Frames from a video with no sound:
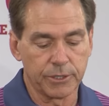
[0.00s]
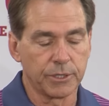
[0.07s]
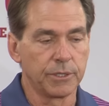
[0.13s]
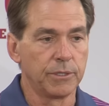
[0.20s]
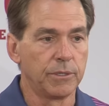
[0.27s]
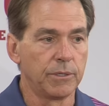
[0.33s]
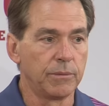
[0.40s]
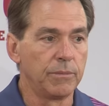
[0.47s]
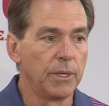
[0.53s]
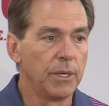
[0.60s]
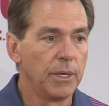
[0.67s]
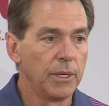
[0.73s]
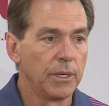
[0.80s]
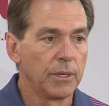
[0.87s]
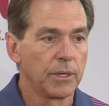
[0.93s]
still,
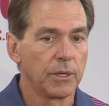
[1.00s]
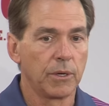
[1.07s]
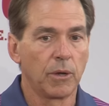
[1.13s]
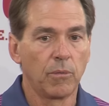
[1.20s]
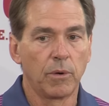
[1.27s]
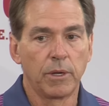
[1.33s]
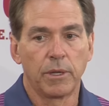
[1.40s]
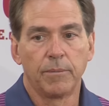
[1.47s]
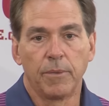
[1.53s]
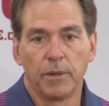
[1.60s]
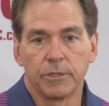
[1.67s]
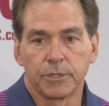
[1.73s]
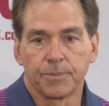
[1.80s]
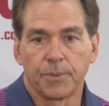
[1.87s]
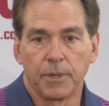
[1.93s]
you know, one of the
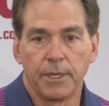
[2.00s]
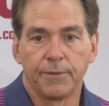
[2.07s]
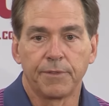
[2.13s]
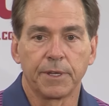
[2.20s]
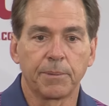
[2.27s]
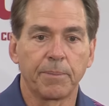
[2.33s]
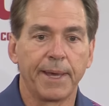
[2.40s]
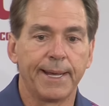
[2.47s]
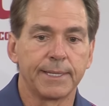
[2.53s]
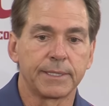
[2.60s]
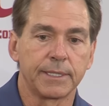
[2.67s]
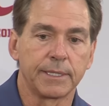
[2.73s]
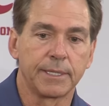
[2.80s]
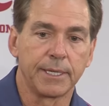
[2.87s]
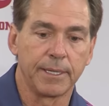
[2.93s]
most prolific
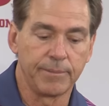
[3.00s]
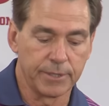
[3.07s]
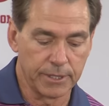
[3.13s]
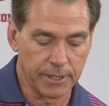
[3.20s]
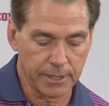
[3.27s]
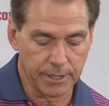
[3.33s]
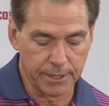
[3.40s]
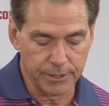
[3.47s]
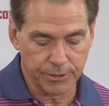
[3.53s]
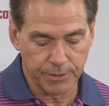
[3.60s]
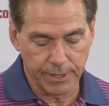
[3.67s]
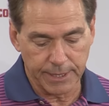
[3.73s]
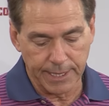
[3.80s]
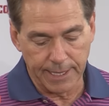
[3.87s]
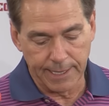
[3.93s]
passing teams in the
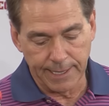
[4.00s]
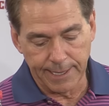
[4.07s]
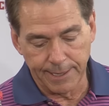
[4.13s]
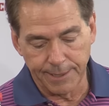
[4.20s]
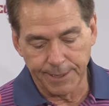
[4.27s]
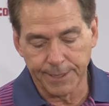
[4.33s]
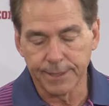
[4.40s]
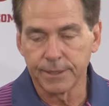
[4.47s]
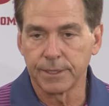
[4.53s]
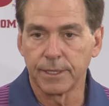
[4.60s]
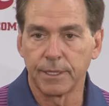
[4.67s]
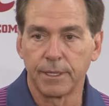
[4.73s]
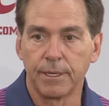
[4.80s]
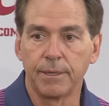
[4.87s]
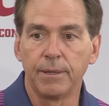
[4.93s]
country. Cal Allen has
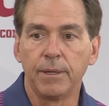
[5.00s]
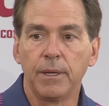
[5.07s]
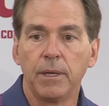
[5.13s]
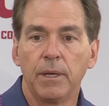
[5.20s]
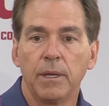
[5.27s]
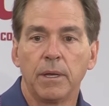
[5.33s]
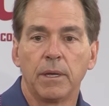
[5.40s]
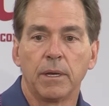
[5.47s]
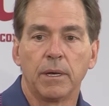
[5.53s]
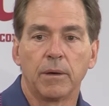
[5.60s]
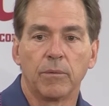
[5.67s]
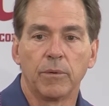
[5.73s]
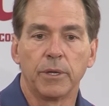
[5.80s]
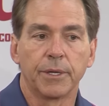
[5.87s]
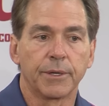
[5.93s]
done
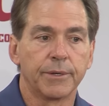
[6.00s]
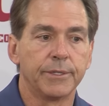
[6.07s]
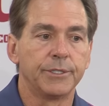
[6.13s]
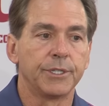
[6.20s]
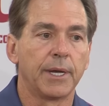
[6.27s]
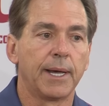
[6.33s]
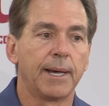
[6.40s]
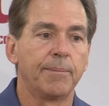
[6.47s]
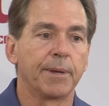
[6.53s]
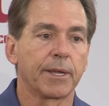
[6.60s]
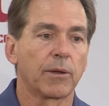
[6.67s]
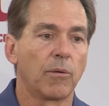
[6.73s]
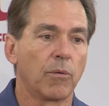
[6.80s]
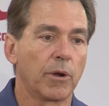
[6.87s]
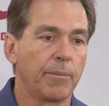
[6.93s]
a really good job at
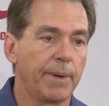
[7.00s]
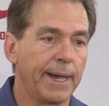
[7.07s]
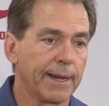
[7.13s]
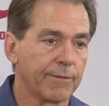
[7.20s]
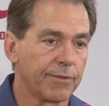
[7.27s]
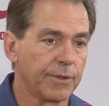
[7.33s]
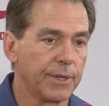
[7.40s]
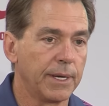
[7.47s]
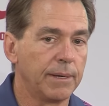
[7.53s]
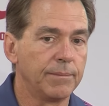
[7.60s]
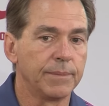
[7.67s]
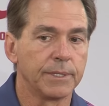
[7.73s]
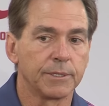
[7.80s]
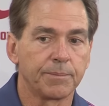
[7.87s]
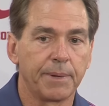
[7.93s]
quarterback for
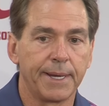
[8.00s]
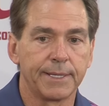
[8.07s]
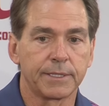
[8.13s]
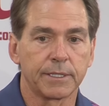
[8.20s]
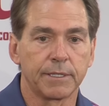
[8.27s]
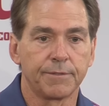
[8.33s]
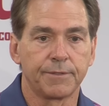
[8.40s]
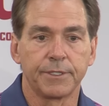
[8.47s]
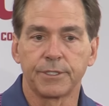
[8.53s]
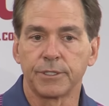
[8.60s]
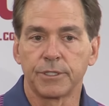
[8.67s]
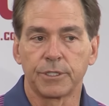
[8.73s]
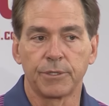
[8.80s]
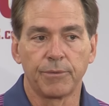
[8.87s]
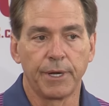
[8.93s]
them. His passing
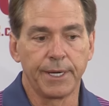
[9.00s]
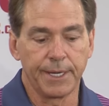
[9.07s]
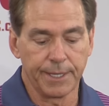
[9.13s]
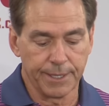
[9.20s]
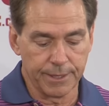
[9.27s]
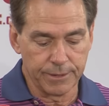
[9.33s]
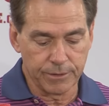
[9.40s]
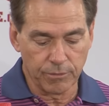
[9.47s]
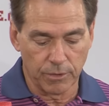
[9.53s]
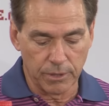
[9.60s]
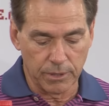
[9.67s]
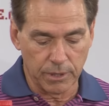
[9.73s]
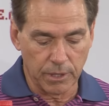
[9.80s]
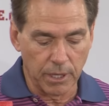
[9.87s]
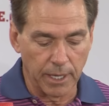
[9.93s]
efficiency rating is one
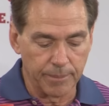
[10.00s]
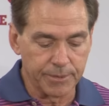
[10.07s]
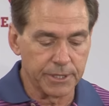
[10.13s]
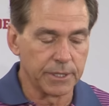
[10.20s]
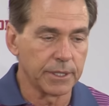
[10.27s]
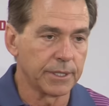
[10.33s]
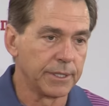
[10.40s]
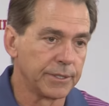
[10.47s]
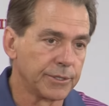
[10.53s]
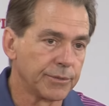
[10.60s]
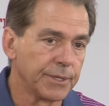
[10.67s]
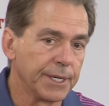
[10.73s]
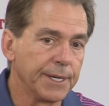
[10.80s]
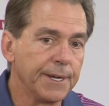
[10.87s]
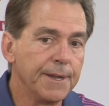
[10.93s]
of the tops in the
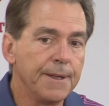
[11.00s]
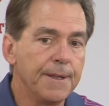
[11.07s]
country.